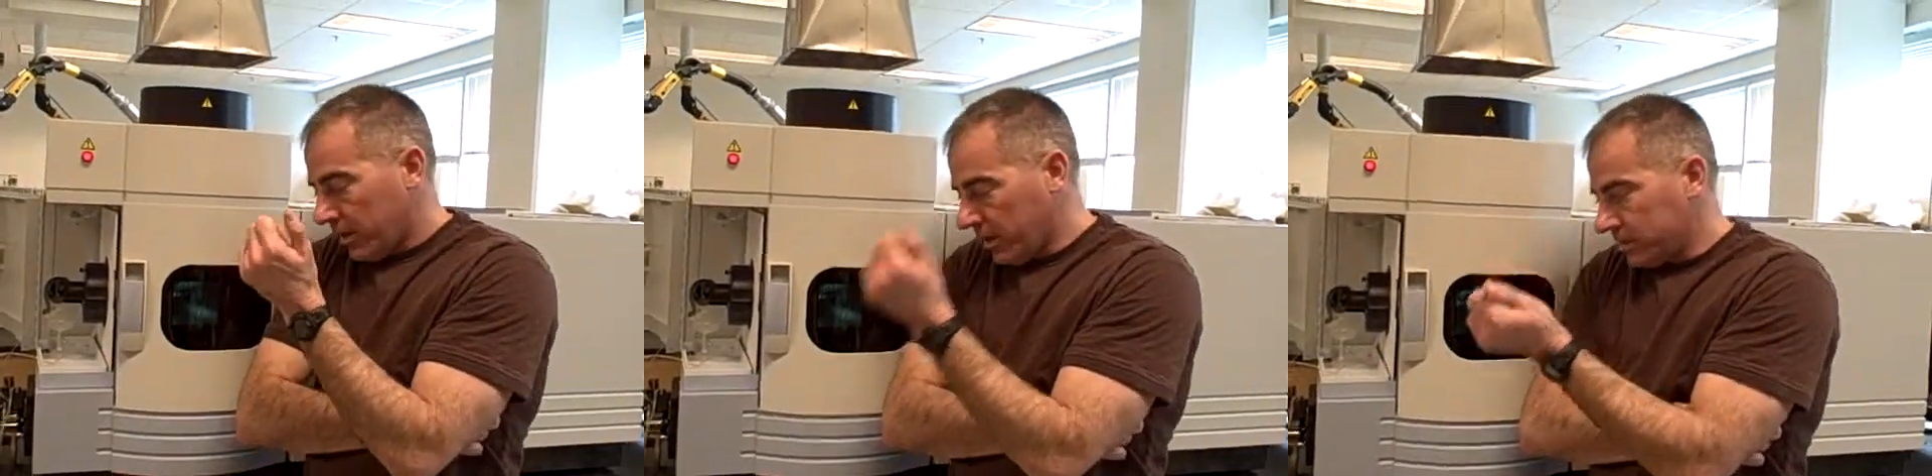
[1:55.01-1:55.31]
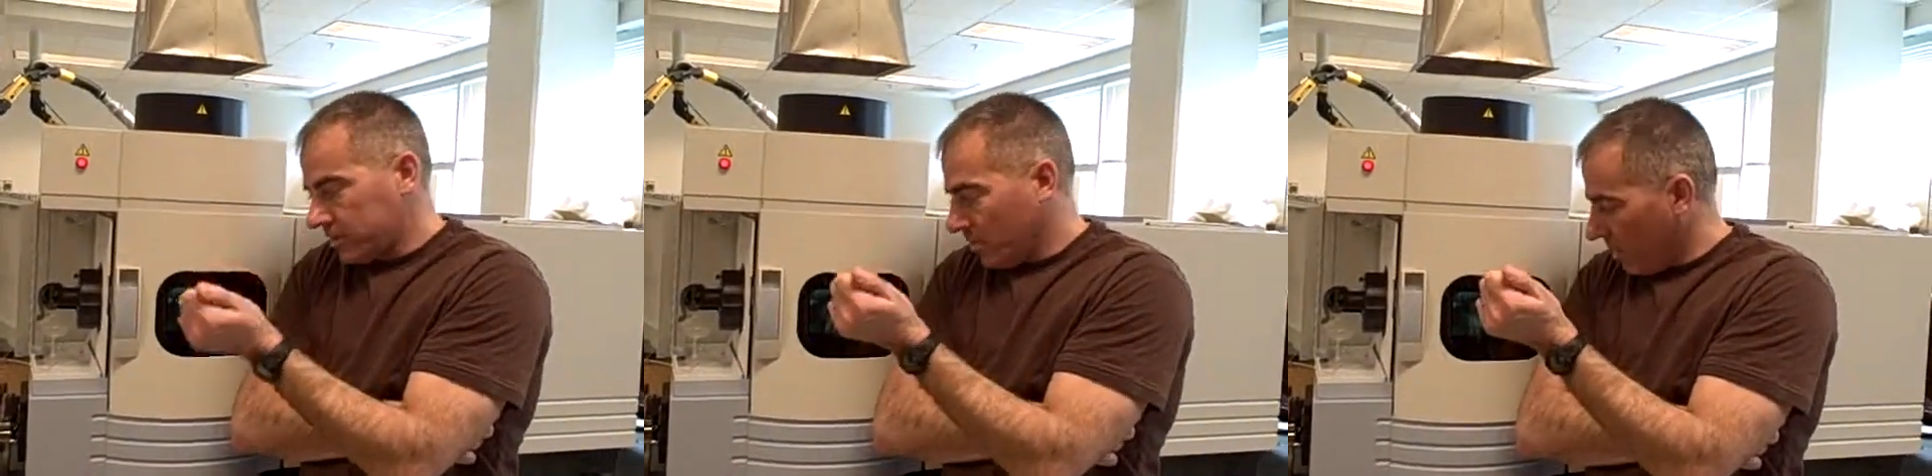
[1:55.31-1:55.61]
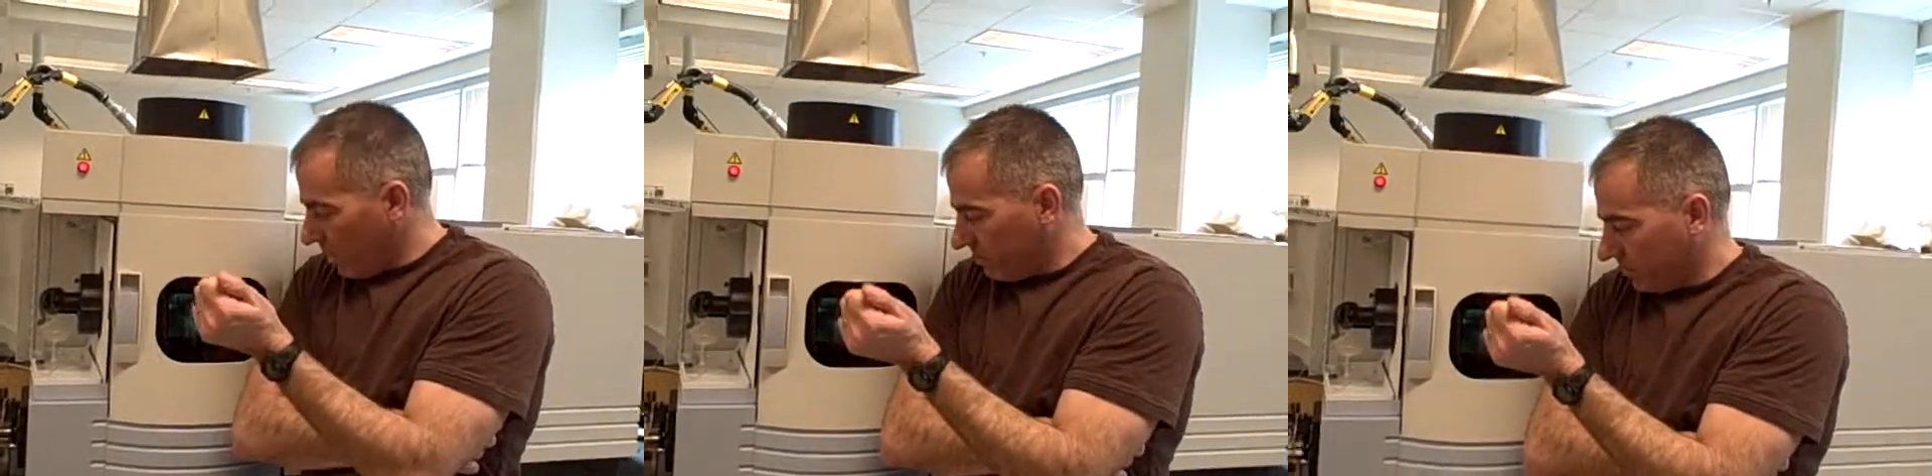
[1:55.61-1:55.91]
heats them
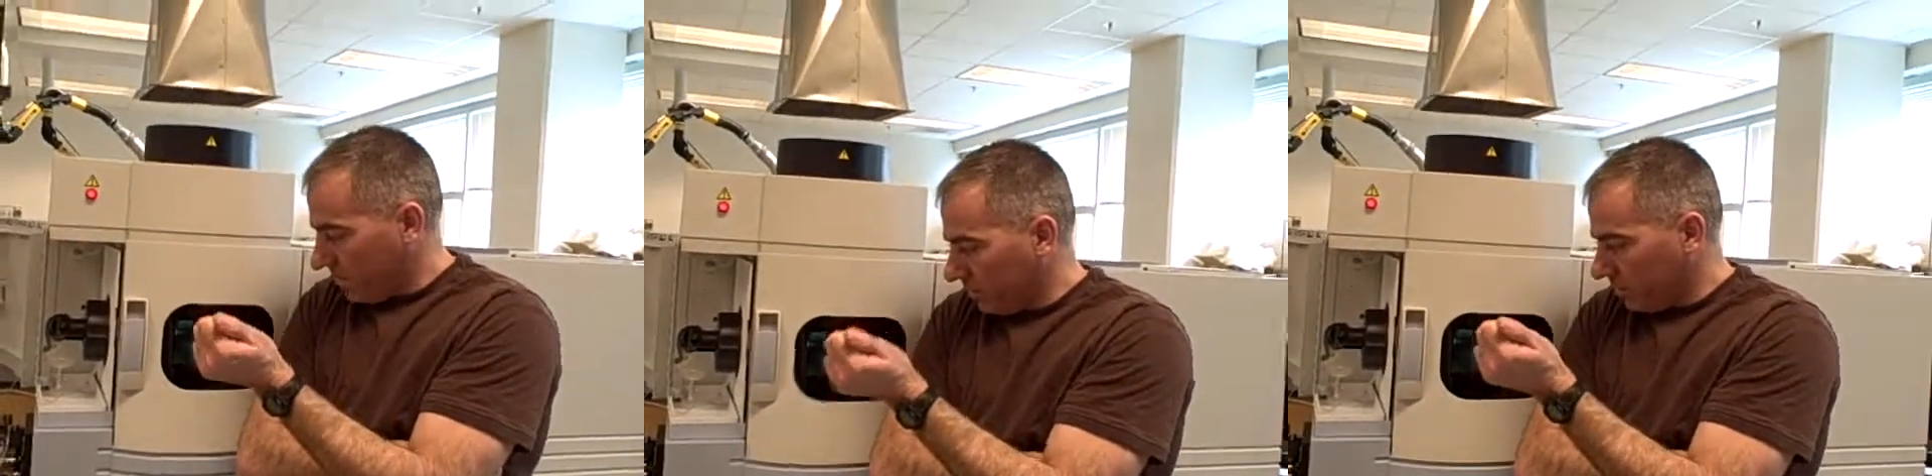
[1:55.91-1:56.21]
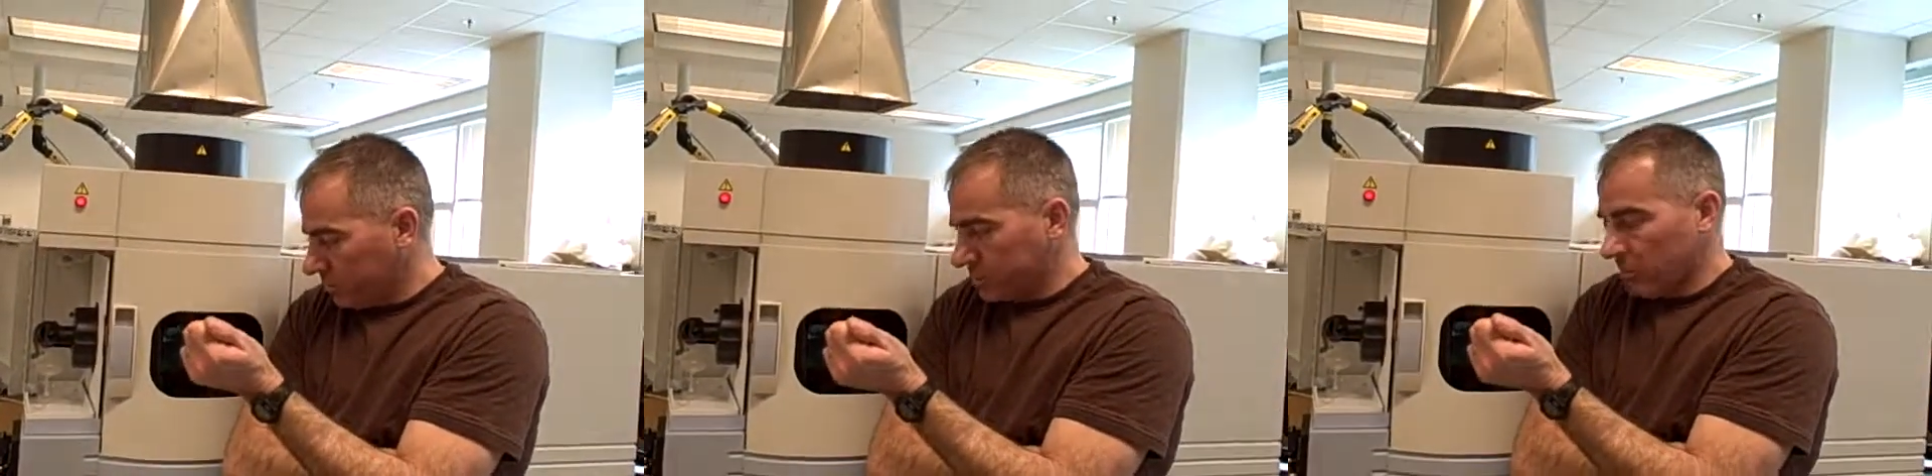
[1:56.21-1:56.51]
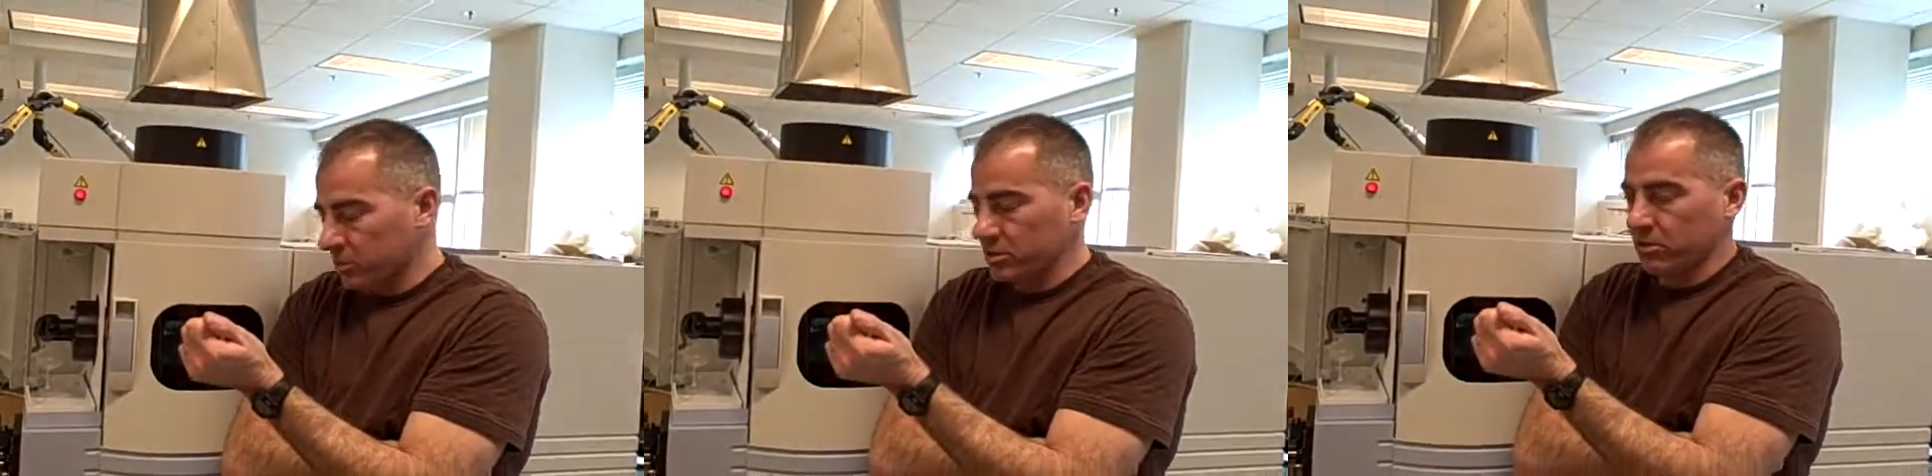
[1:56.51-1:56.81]
up and they lose
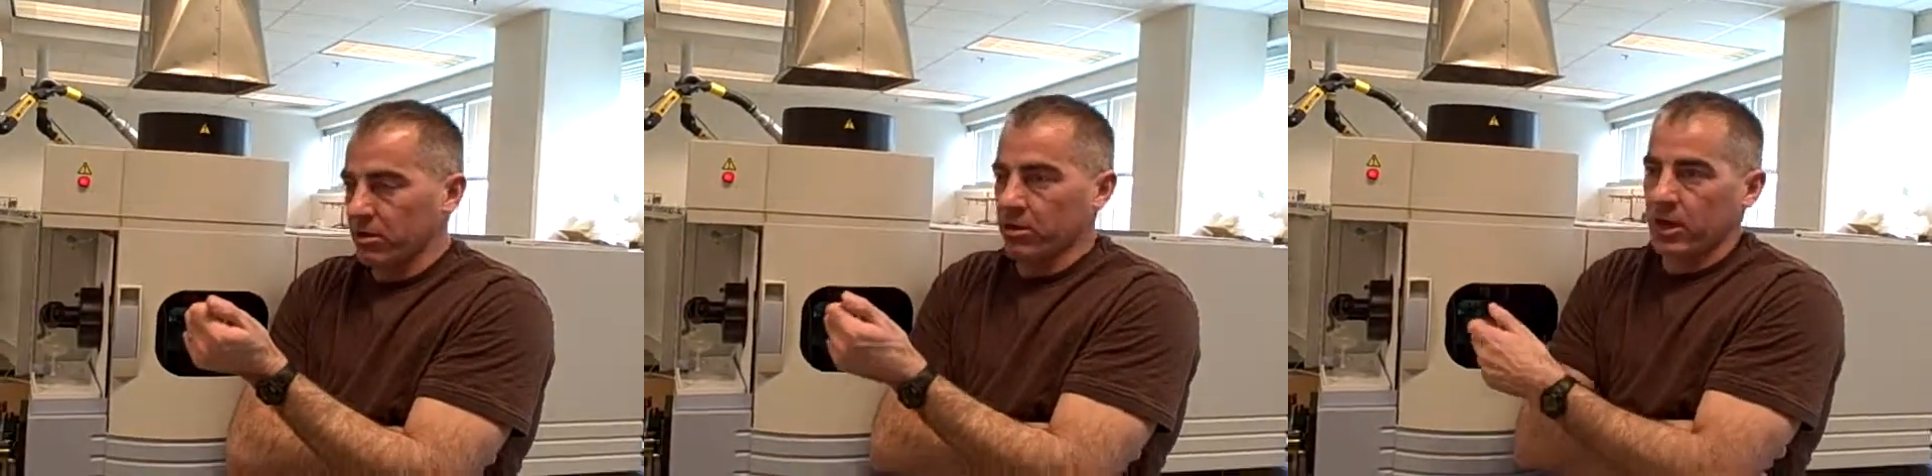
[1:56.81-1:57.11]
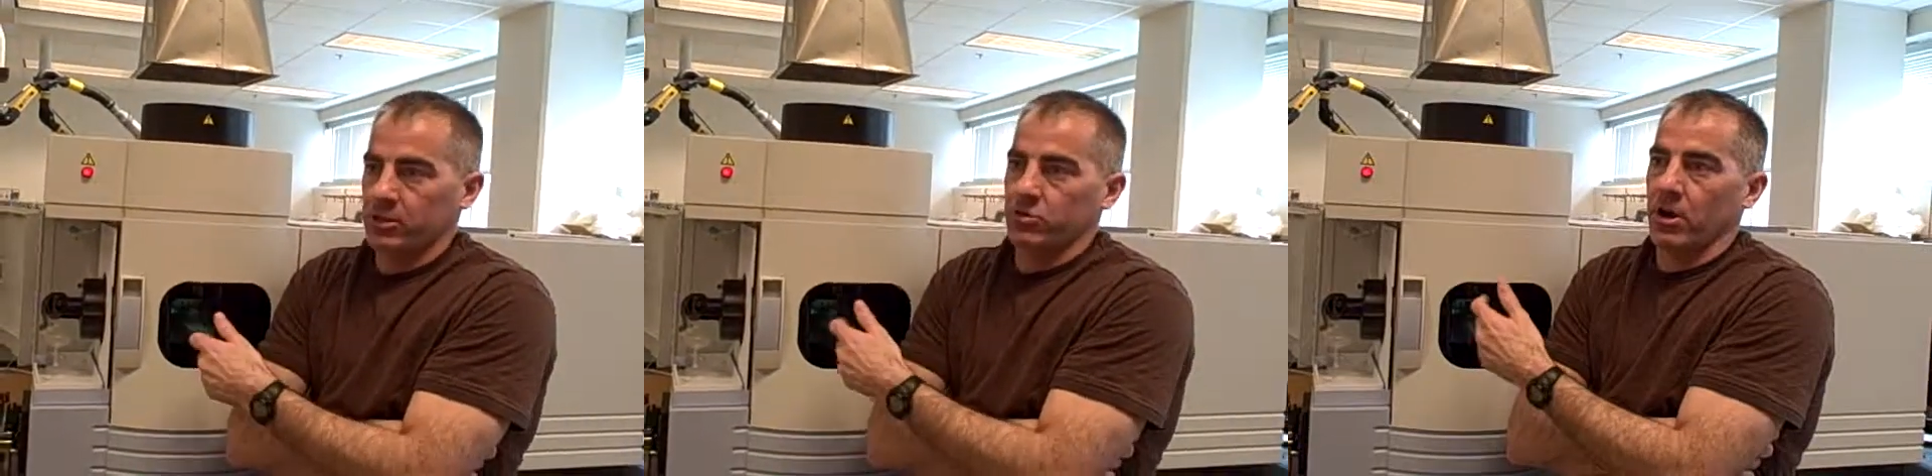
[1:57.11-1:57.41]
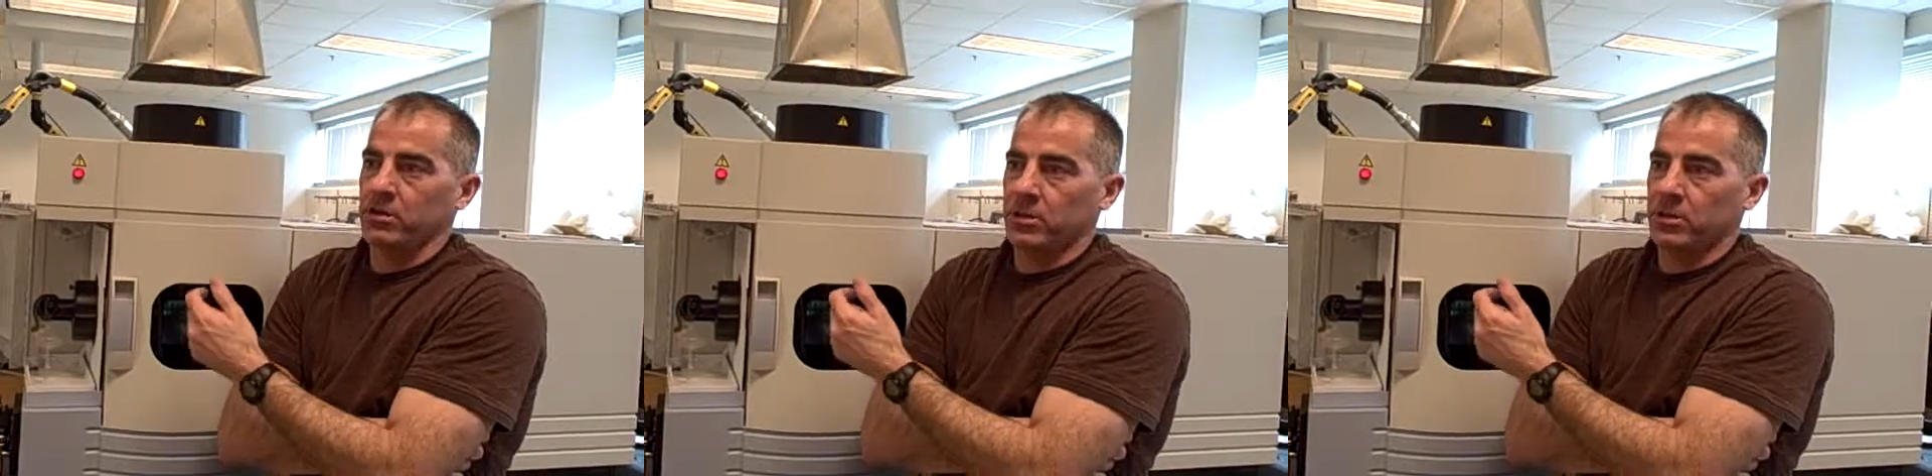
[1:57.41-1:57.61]
most of their electrons.